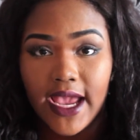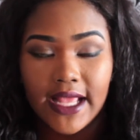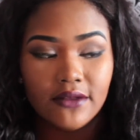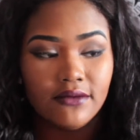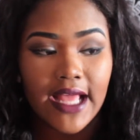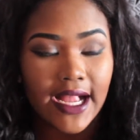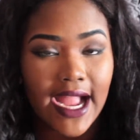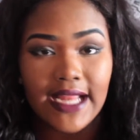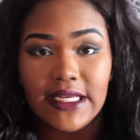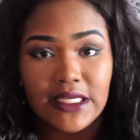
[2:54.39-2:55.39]
And that
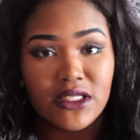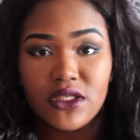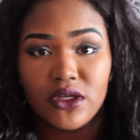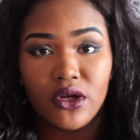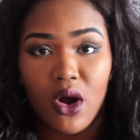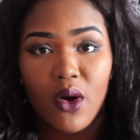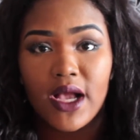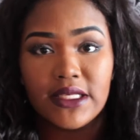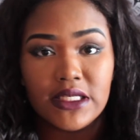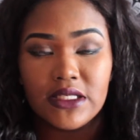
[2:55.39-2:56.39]
guy needs to go,
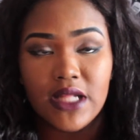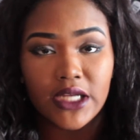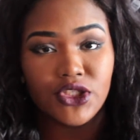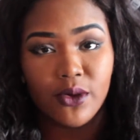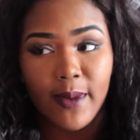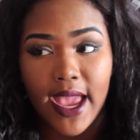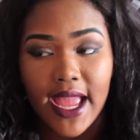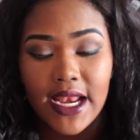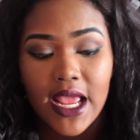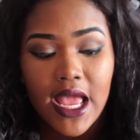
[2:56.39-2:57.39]
because he's not your
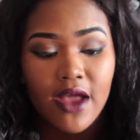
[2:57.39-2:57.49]
man.